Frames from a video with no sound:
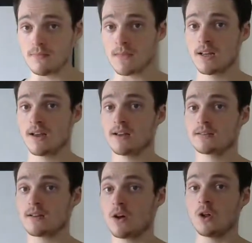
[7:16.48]
And
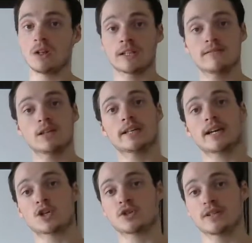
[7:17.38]
I'll leave a link
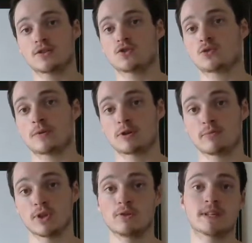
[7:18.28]
actually in the description
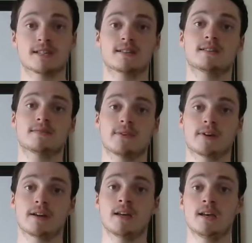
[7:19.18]
below because he
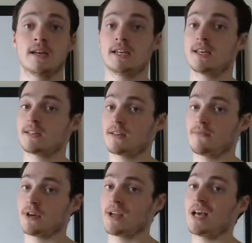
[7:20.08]
does it a
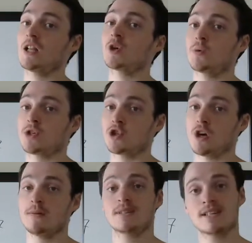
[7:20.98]
very eloquent
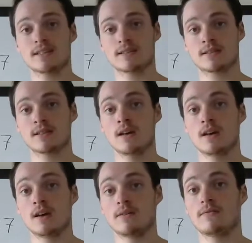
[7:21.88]
job, and it is
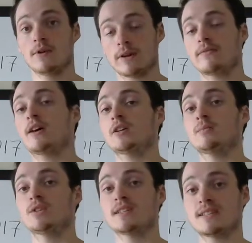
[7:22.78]
very
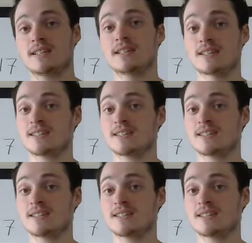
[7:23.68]
valuable to see this.